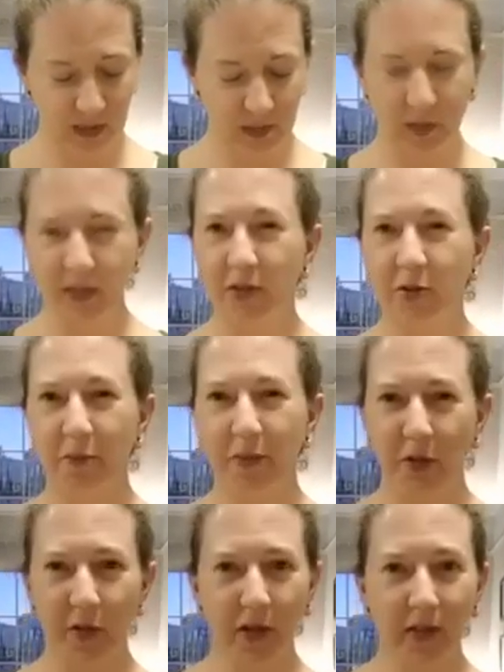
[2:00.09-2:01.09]
He smells a little
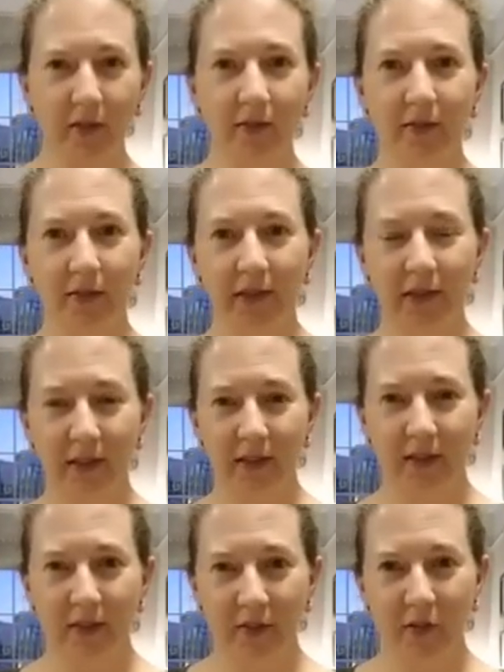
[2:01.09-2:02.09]
beery.
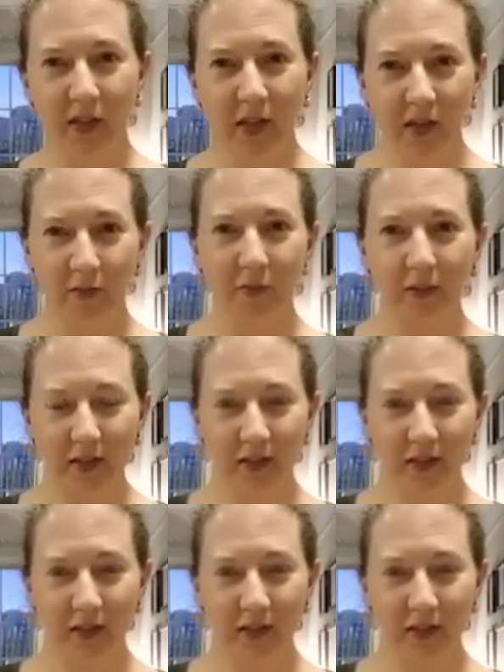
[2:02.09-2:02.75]
There's a lot of